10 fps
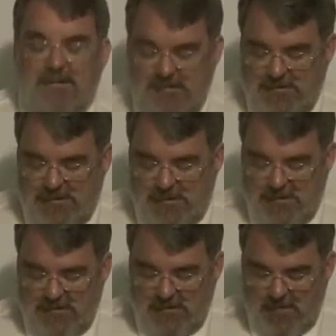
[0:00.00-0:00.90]

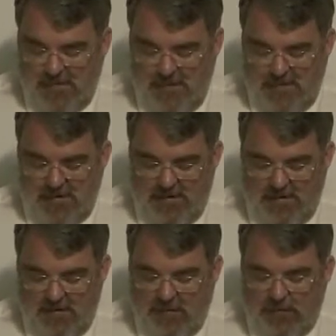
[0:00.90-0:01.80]
Okay, and then
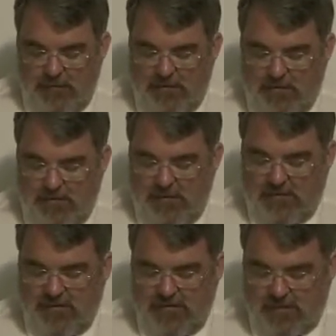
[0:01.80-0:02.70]
Northwestern
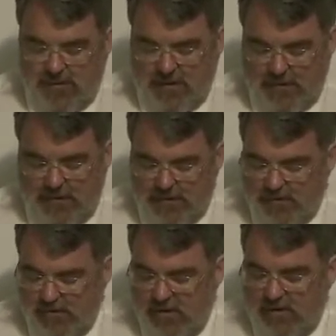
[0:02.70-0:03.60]
is at the bottom there at
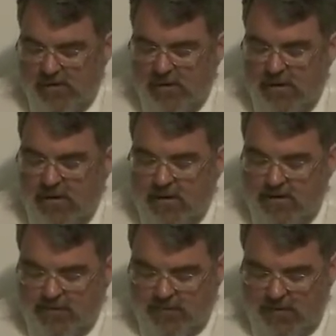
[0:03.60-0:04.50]
12, and they
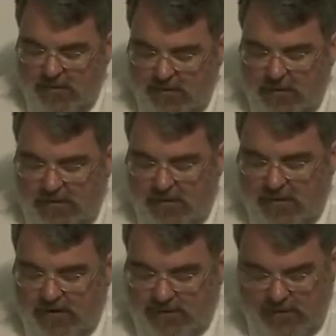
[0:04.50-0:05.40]
spend
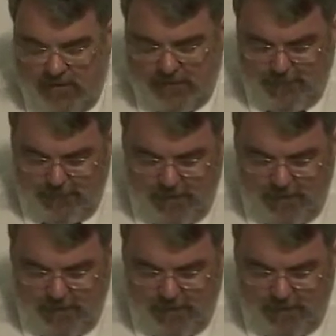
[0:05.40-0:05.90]
$25,000 a year.